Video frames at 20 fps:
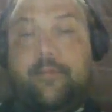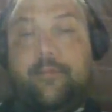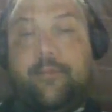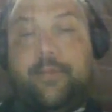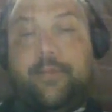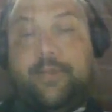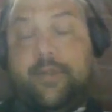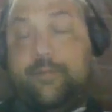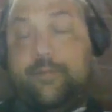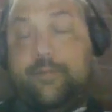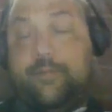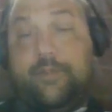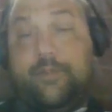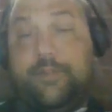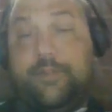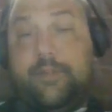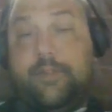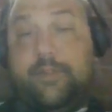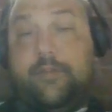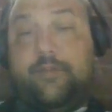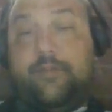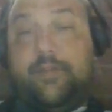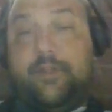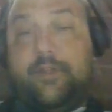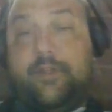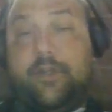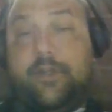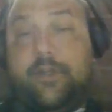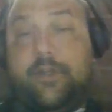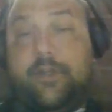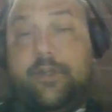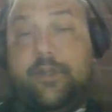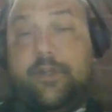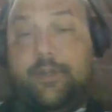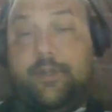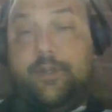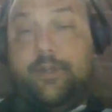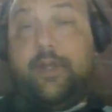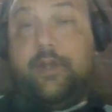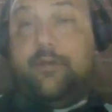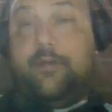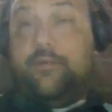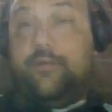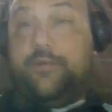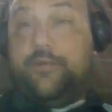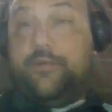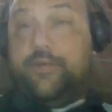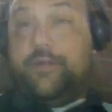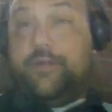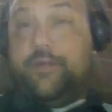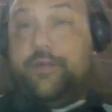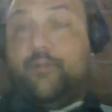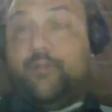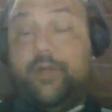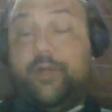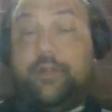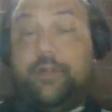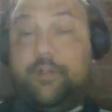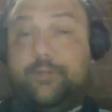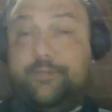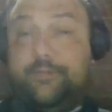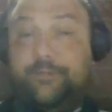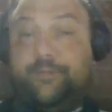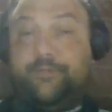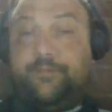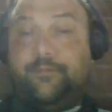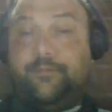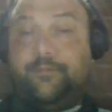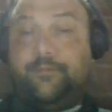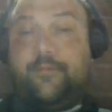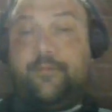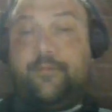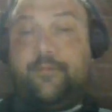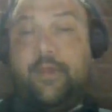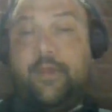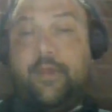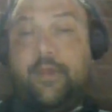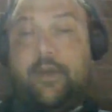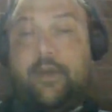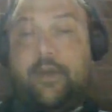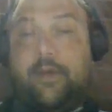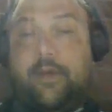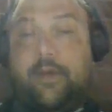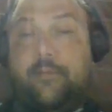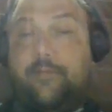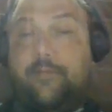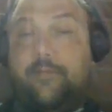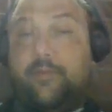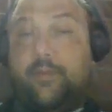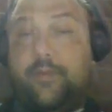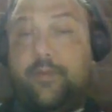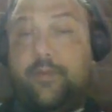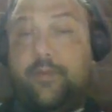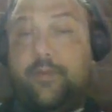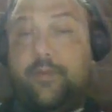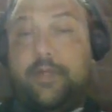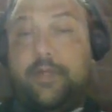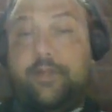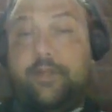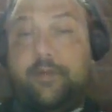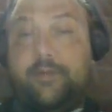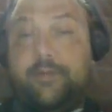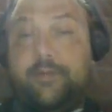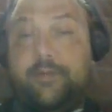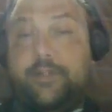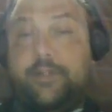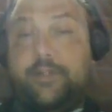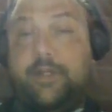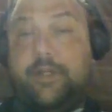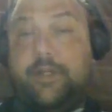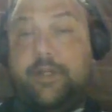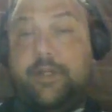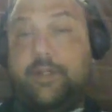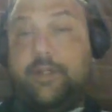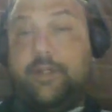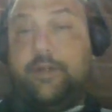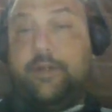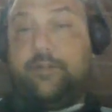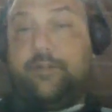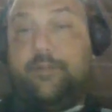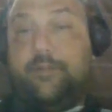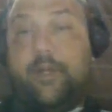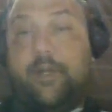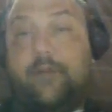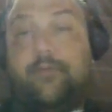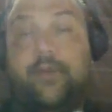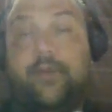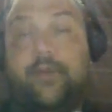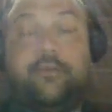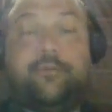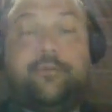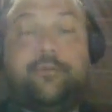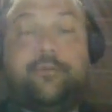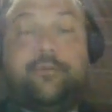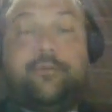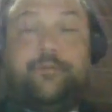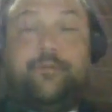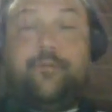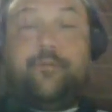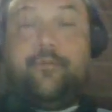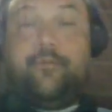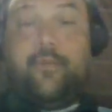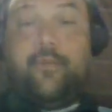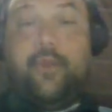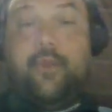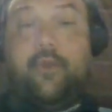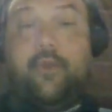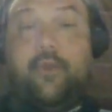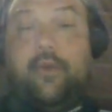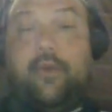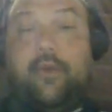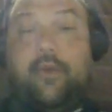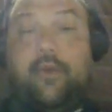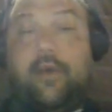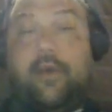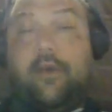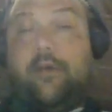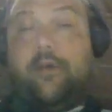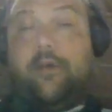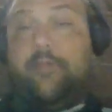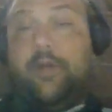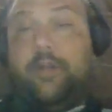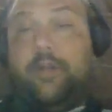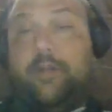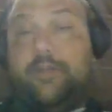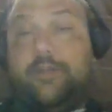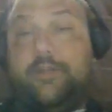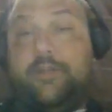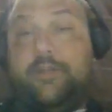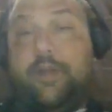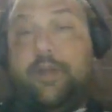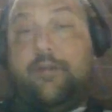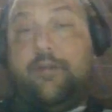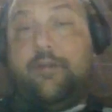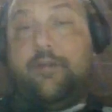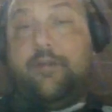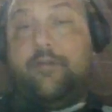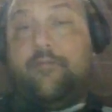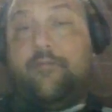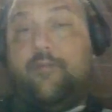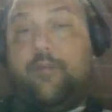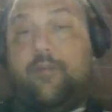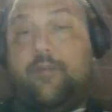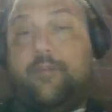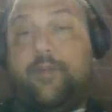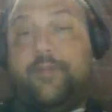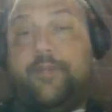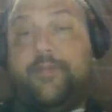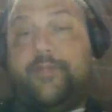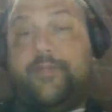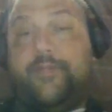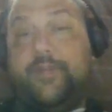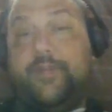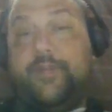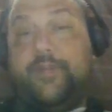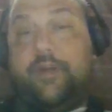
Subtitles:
cinema wasn't even something that was real before the technology allowed it to become real. And this is now an art form that's